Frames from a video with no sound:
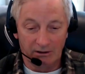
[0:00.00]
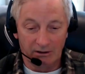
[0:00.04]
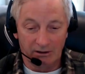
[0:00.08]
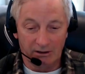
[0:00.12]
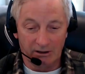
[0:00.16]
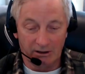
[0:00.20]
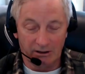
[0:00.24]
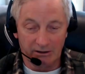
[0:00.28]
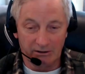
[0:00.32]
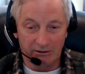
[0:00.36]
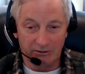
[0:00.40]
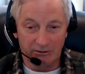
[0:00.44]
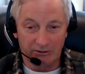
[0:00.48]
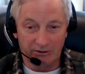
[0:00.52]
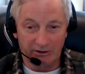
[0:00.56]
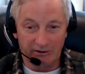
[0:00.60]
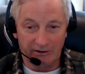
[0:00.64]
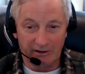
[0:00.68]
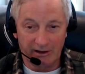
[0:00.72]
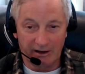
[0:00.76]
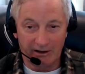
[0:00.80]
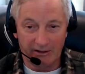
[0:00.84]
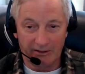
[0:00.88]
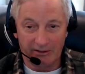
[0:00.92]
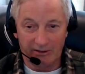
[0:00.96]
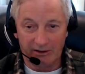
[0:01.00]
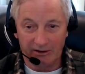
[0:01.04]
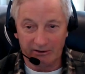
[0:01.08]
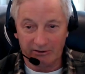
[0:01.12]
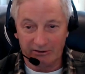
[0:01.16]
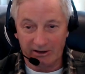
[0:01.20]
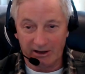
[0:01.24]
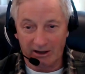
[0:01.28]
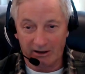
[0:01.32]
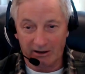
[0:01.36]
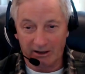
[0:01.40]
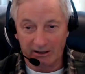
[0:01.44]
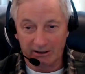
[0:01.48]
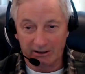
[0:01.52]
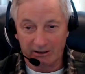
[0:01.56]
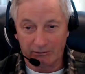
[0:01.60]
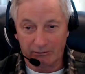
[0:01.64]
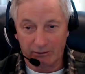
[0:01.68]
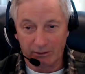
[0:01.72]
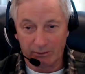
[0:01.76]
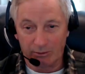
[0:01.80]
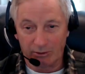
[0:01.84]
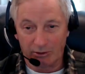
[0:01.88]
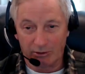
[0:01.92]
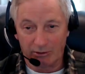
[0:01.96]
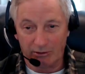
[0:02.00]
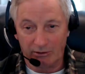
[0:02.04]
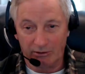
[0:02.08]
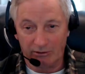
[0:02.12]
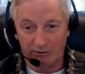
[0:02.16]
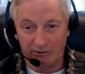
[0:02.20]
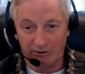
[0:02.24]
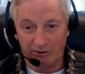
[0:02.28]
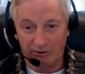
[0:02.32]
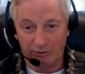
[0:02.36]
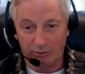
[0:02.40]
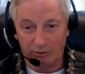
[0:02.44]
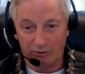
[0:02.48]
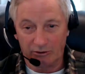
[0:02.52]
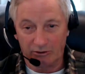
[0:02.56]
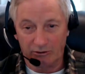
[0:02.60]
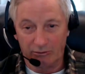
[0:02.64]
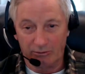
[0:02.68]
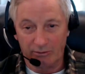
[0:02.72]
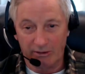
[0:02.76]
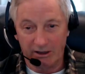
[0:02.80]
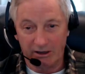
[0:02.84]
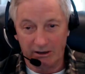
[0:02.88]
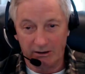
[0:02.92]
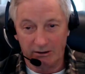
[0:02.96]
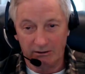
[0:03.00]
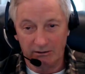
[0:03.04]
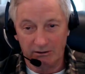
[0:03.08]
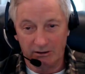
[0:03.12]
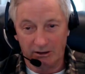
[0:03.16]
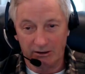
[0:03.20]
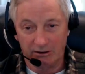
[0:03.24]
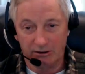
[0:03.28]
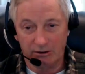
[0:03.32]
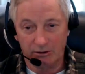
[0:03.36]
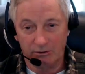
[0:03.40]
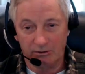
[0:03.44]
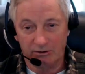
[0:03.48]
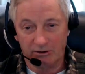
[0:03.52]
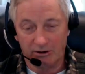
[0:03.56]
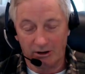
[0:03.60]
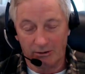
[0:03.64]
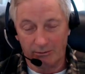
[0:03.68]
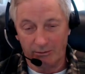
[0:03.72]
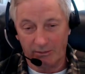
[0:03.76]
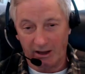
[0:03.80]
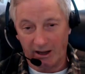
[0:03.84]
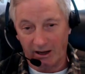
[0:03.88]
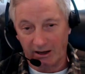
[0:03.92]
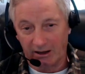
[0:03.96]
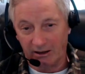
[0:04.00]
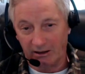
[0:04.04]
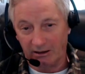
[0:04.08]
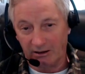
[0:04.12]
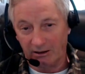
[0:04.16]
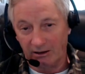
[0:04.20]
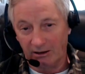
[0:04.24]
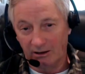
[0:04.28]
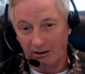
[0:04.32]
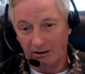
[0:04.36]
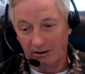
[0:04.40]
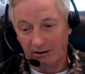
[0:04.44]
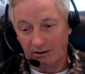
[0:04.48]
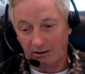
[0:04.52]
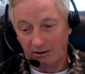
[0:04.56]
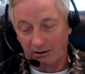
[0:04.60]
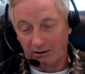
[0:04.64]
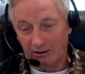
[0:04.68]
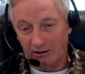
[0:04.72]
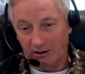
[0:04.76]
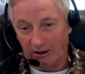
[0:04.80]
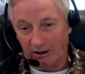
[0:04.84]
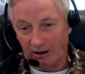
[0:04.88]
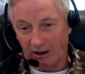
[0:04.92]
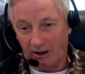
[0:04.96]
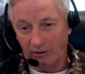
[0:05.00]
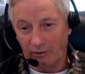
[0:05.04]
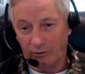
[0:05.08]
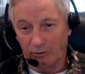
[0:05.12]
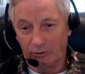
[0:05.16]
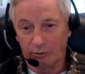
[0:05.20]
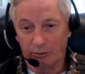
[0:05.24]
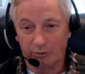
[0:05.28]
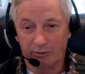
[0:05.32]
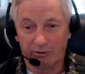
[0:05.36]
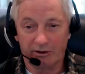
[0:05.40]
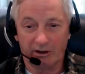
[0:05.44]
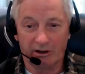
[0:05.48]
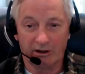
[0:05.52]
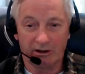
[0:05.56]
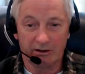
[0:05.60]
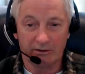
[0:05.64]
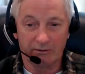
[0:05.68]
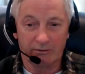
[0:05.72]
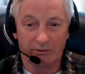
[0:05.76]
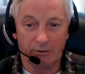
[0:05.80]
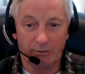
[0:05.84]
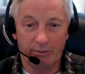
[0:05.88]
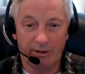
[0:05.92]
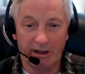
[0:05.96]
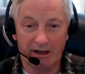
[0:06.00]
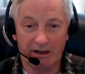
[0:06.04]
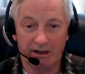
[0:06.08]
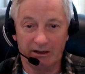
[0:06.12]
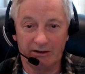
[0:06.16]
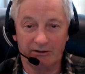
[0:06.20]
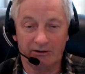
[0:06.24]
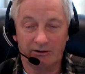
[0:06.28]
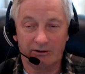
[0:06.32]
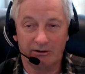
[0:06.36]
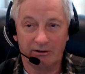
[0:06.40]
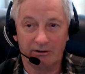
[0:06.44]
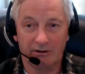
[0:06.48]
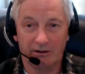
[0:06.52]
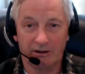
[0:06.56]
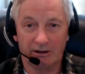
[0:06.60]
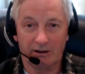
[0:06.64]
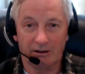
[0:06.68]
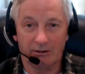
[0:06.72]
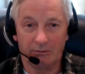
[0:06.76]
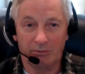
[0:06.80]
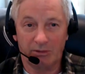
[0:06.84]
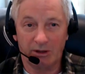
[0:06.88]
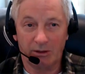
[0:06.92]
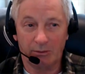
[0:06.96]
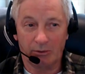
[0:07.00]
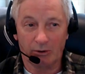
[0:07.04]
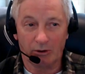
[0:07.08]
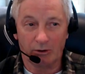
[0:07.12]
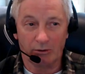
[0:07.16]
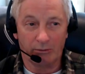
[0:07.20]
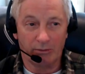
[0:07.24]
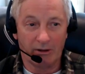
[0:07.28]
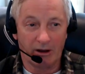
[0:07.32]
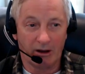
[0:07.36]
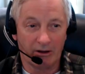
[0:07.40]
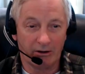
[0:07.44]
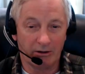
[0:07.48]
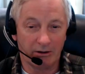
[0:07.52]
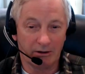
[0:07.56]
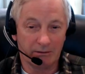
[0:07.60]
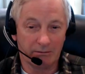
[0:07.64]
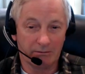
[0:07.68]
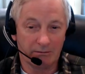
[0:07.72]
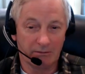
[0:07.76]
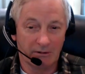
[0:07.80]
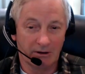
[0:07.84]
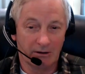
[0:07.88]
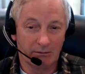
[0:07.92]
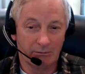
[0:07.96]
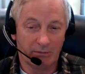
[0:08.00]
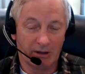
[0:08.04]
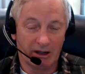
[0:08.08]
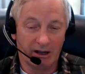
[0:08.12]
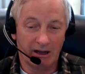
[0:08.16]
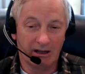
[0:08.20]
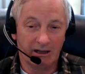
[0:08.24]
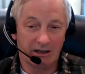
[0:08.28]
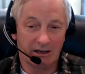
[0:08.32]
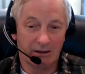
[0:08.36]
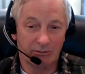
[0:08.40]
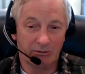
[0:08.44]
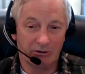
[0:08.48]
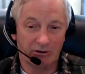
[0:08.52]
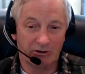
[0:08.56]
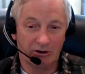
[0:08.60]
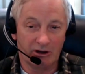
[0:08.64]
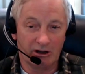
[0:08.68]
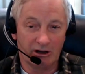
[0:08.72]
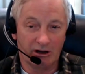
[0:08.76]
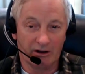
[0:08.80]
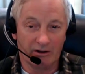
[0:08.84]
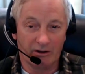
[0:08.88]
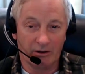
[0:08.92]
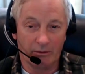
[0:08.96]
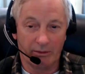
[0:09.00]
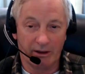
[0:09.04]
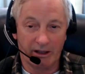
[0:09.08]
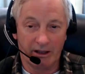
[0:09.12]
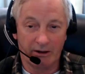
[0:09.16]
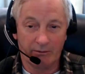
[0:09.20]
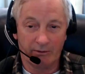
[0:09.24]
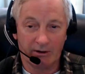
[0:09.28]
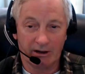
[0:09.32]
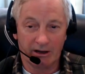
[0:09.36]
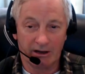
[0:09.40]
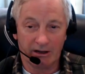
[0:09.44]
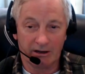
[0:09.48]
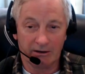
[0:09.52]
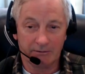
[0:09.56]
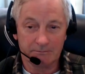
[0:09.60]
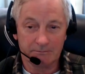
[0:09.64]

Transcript: You see that in things now like the cryptocurrencies, which have made a huge comeback, and a lot of those were selling for pennies, and people are buying them to get on the bandwagon.